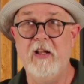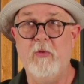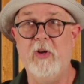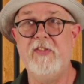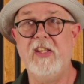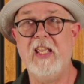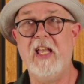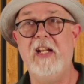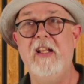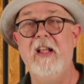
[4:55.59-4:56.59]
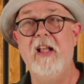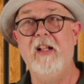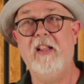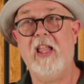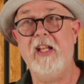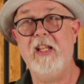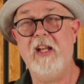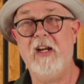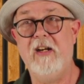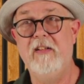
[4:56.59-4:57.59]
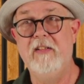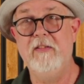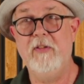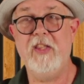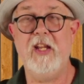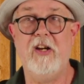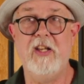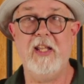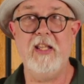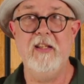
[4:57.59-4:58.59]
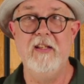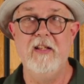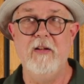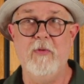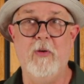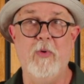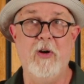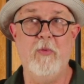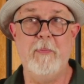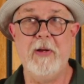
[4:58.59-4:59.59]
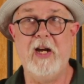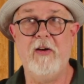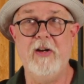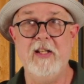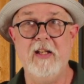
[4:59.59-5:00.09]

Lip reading: Once again, Glenn here with ERD, where we're repairing